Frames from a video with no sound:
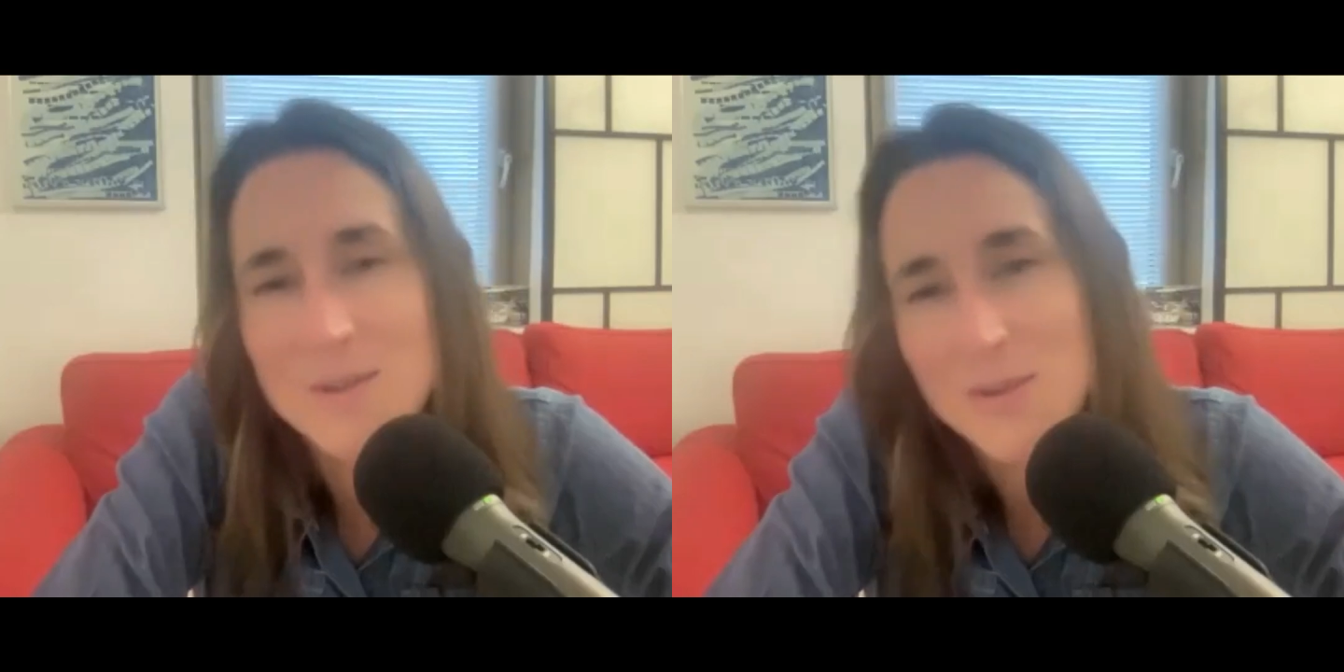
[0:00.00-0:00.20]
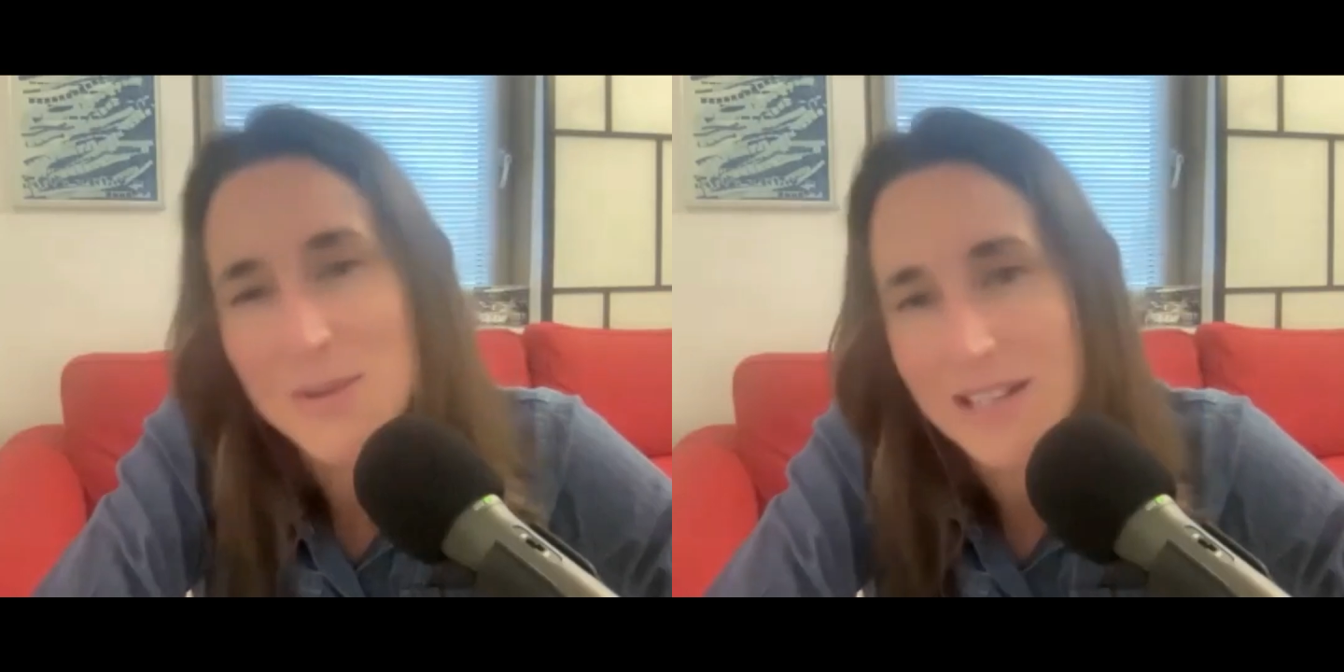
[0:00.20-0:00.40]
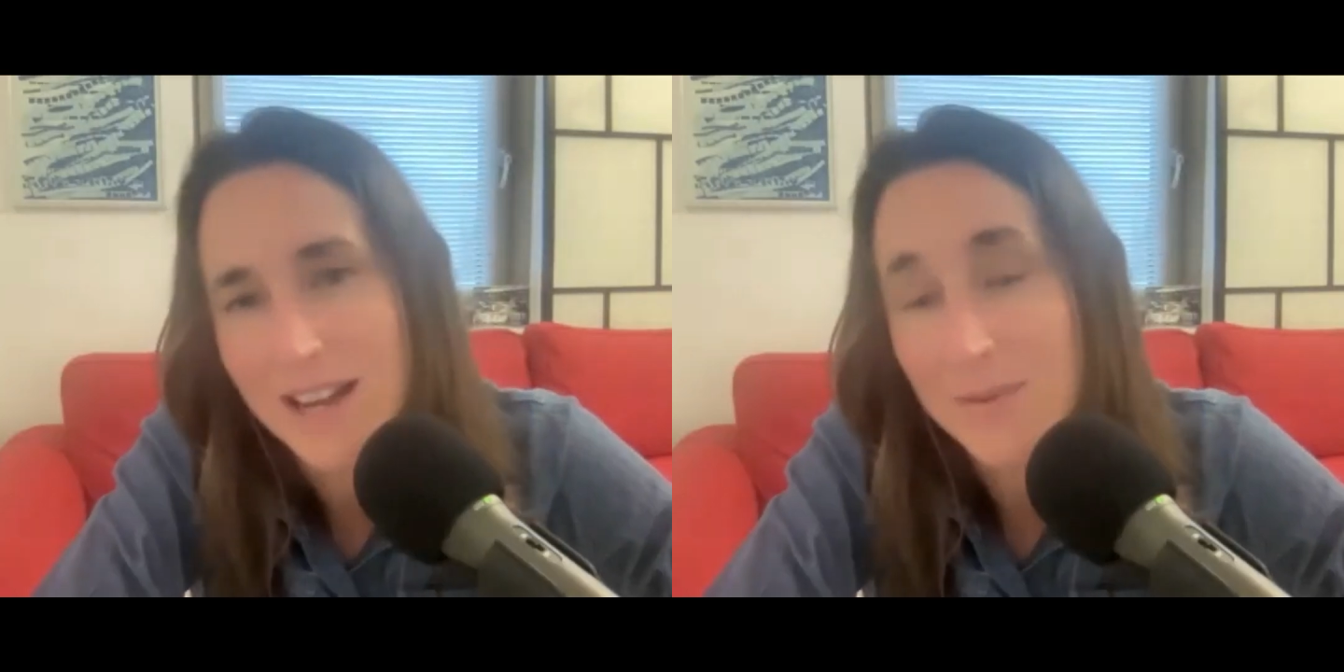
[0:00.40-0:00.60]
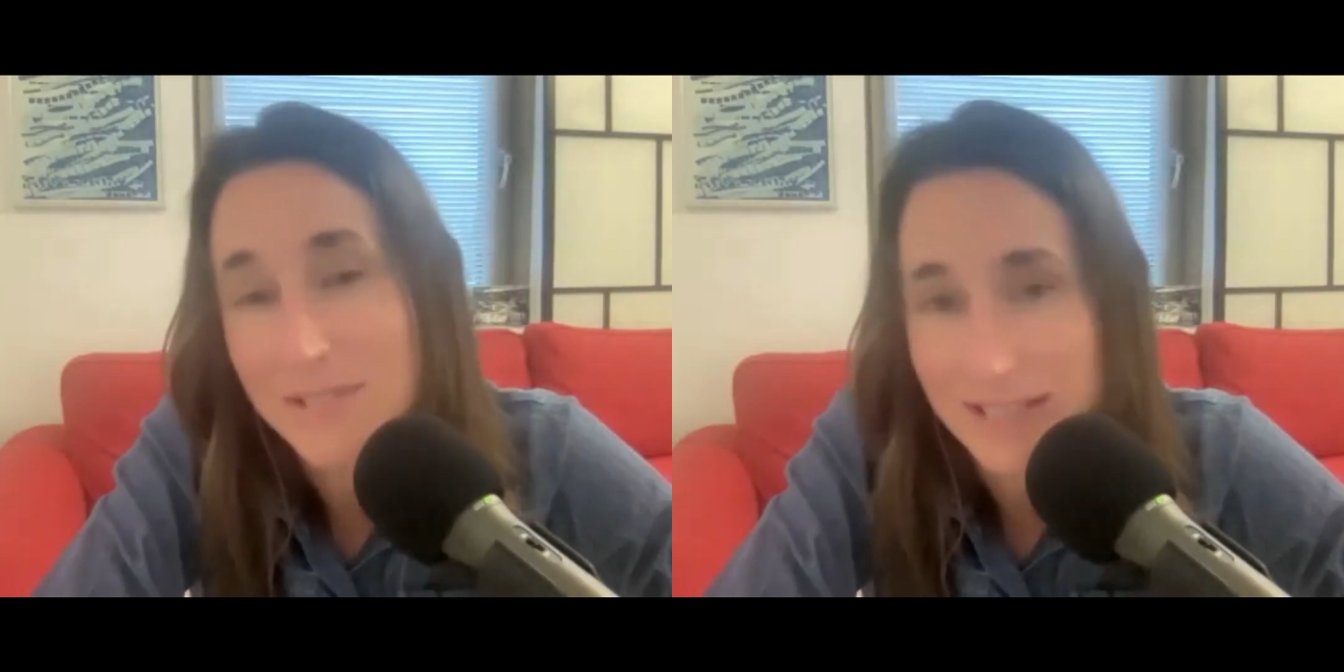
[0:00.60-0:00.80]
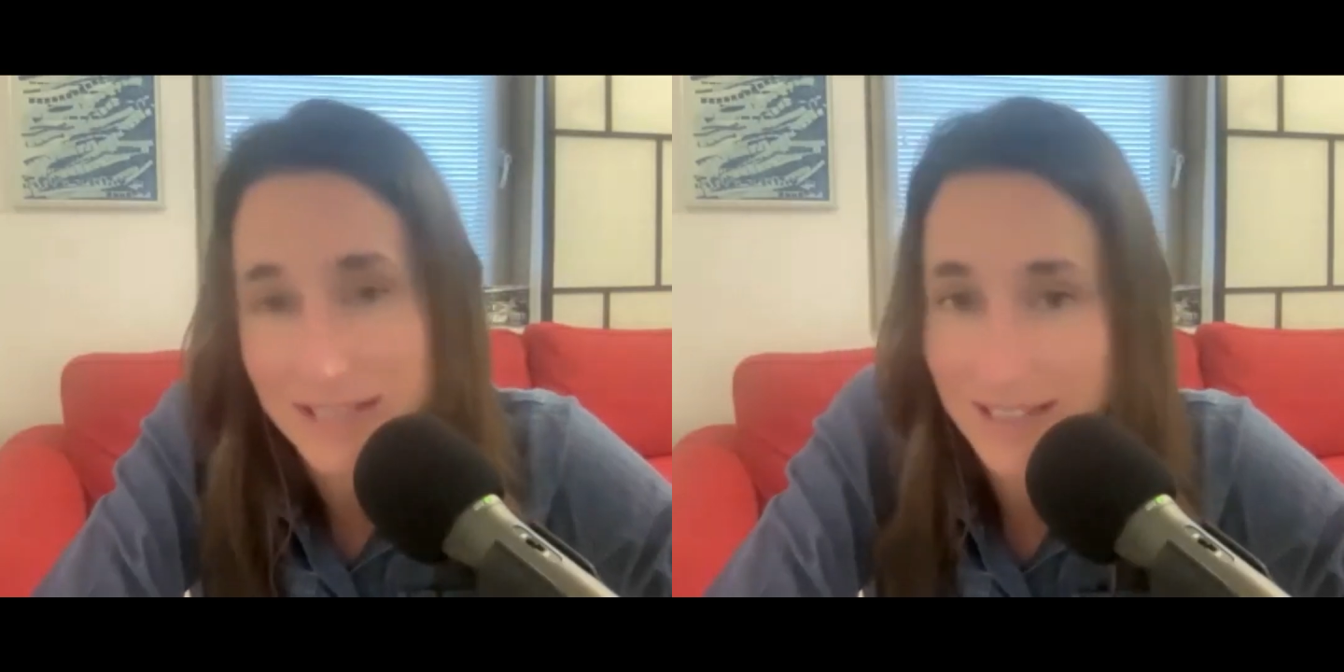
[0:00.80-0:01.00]
you were reading, I
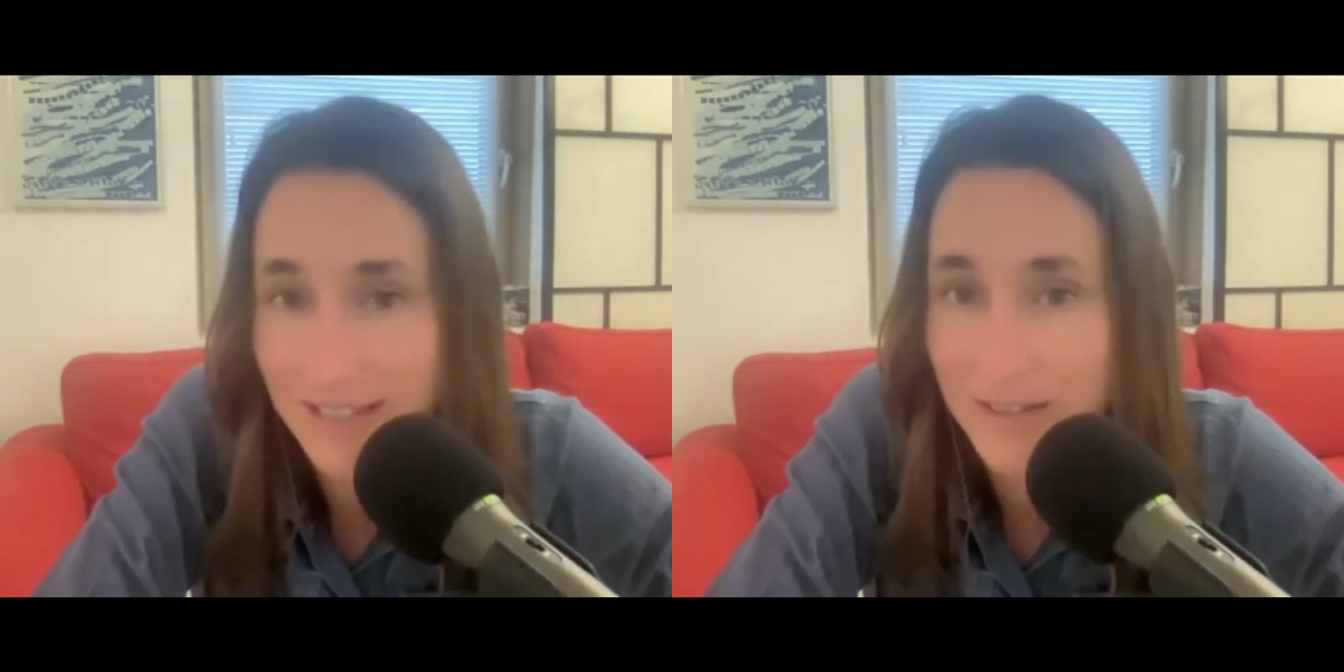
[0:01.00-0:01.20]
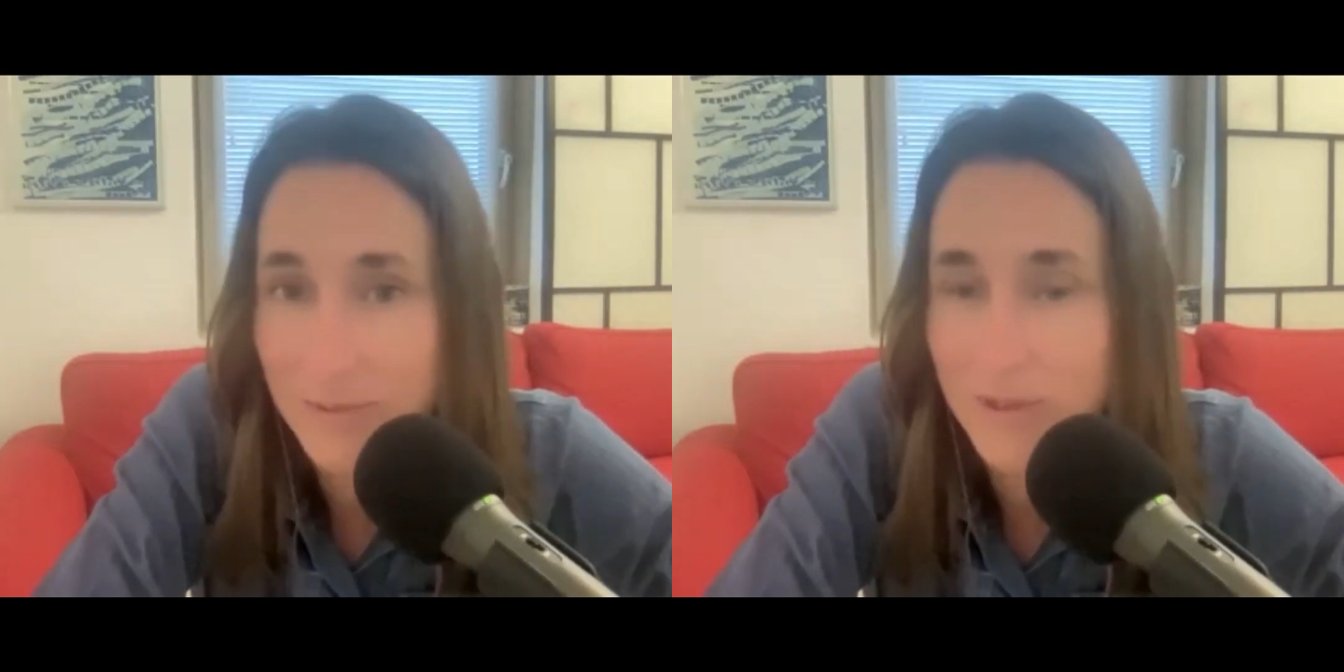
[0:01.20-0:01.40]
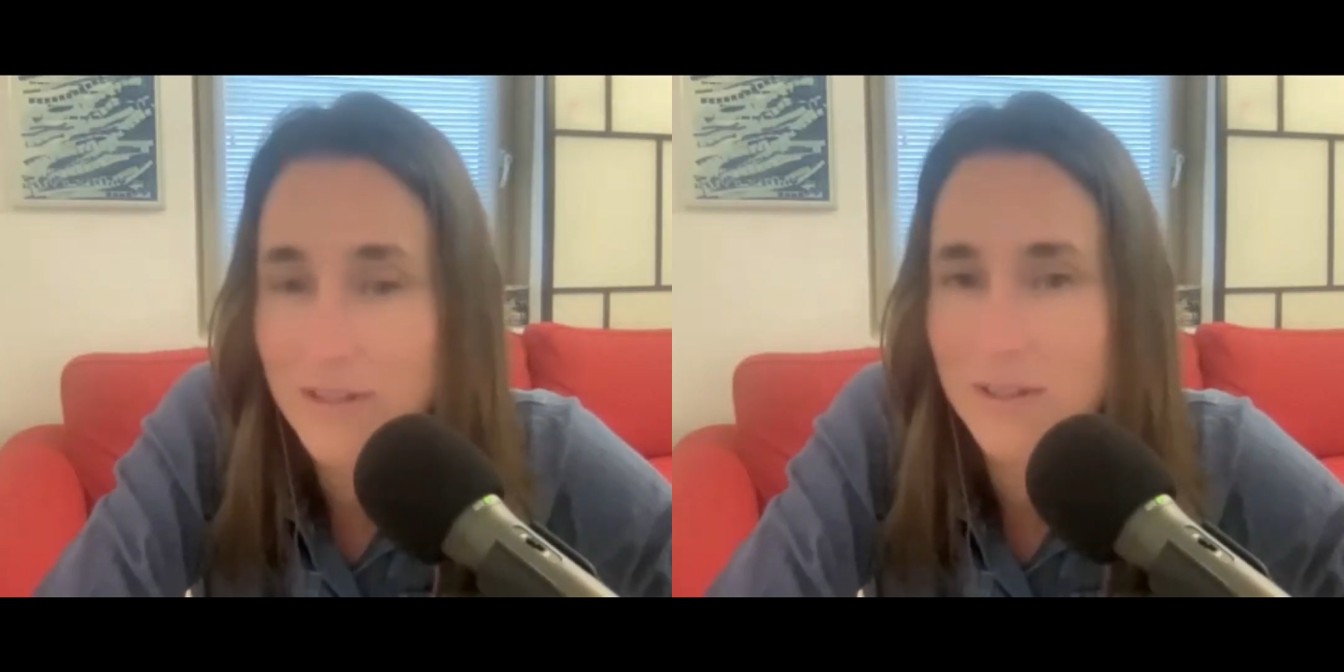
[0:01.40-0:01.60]
was thinking what